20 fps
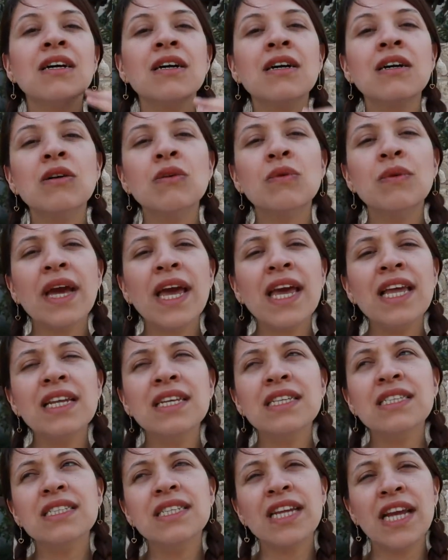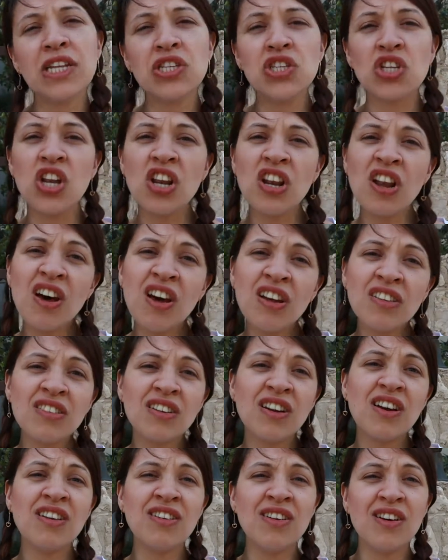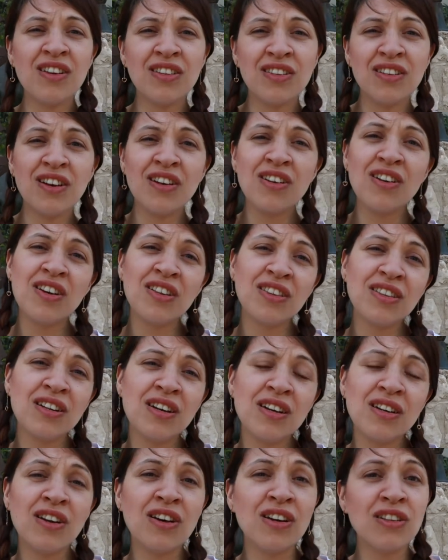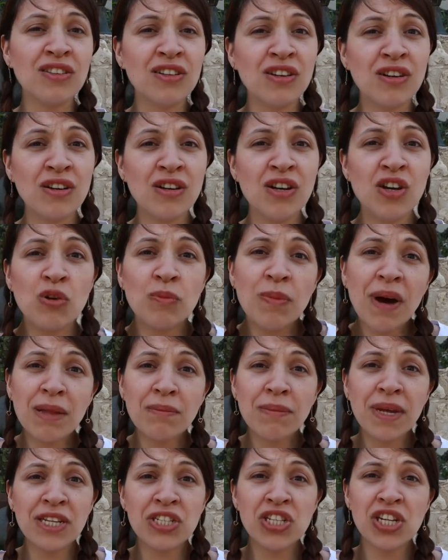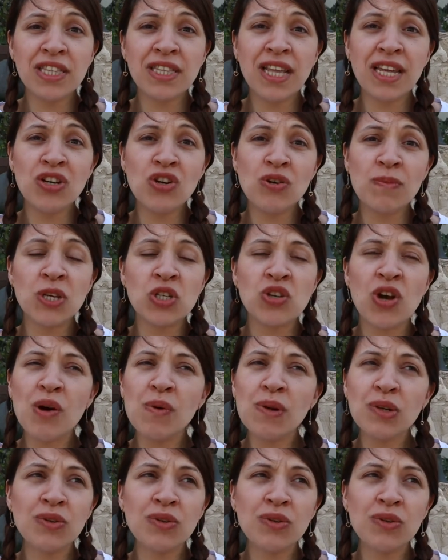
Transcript: and Rachel was waiting and waiting and waiting, and Dayuma hadn't returned yet.